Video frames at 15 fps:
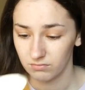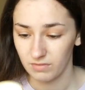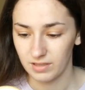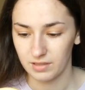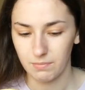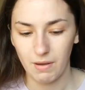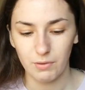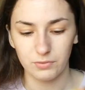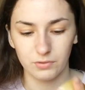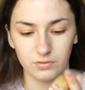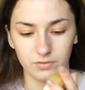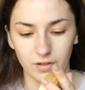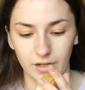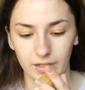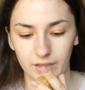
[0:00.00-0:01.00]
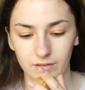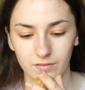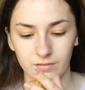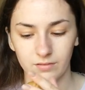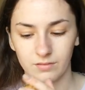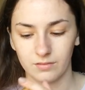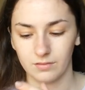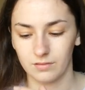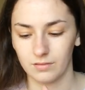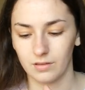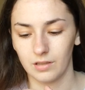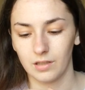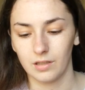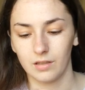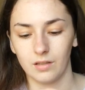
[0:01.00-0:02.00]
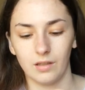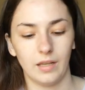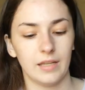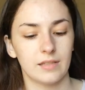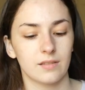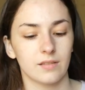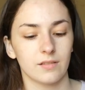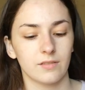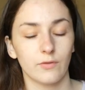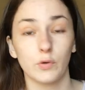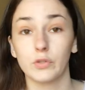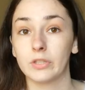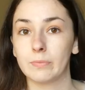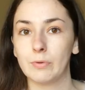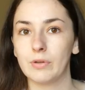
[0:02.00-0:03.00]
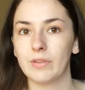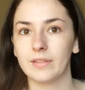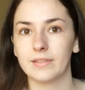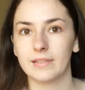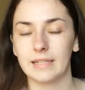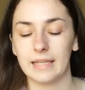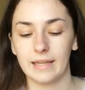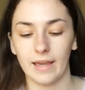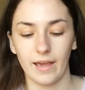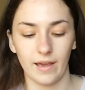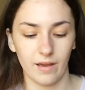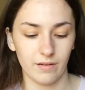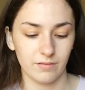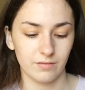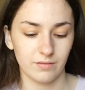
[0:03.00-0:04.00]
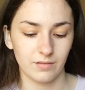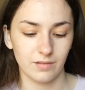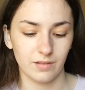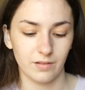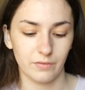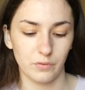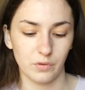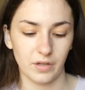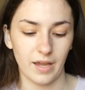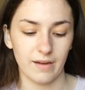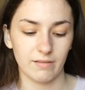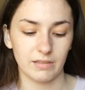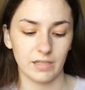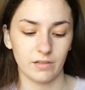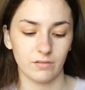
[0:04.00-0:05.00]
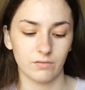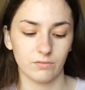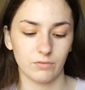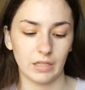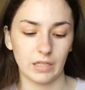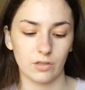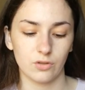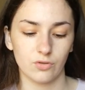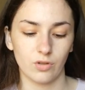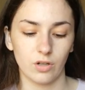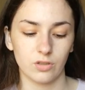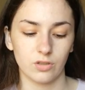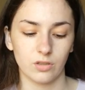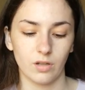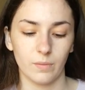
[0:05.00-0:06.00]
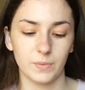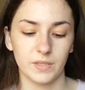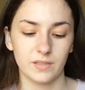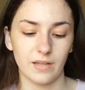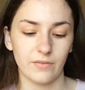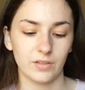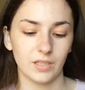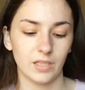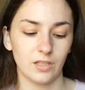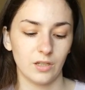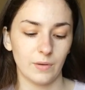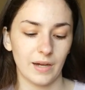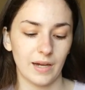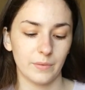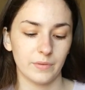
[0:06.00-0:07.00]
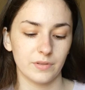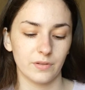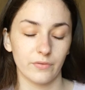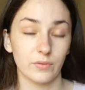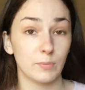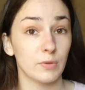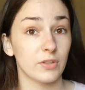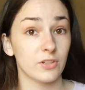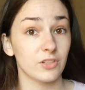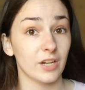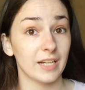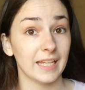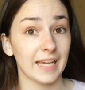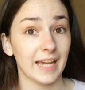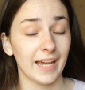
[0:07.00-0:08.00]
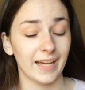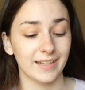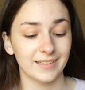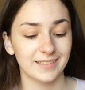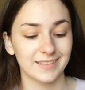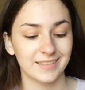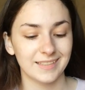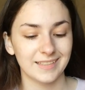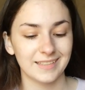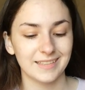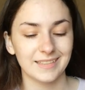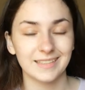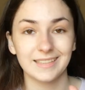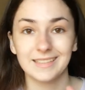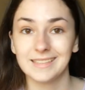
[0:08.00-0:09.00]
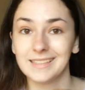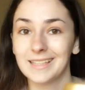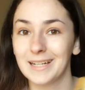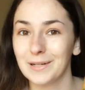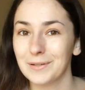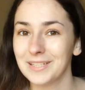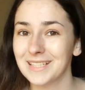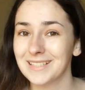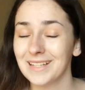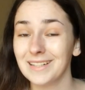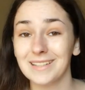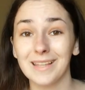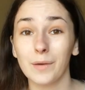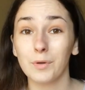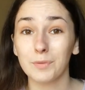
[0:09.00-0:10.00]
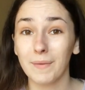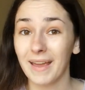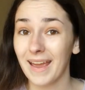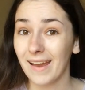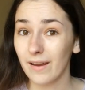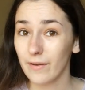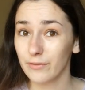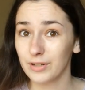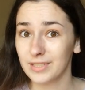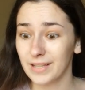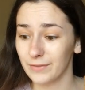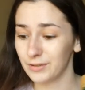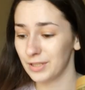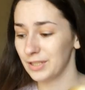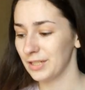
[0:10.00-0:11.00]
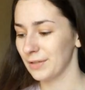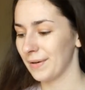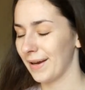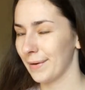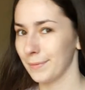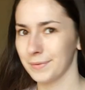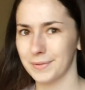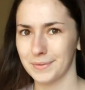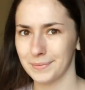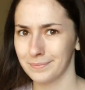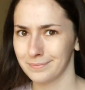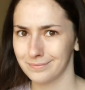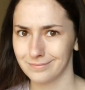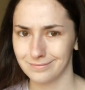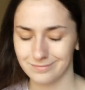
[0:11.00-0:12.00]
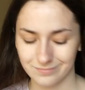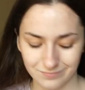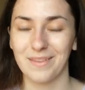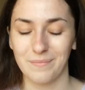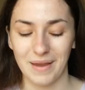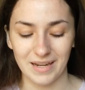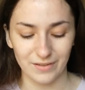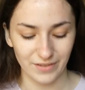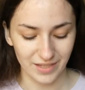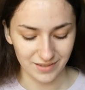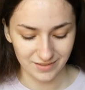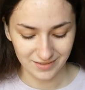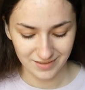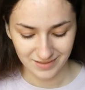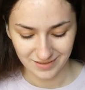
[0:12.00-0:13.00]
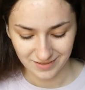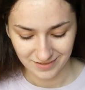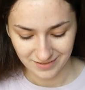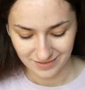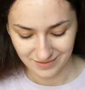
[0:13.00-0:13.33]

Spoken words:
It smells all right. It's for smooth and sleek hair, for keratin reconstruction after 72 hours of smooth and shiny hair. Which is good because I wash my hair every 72 hours. The main event.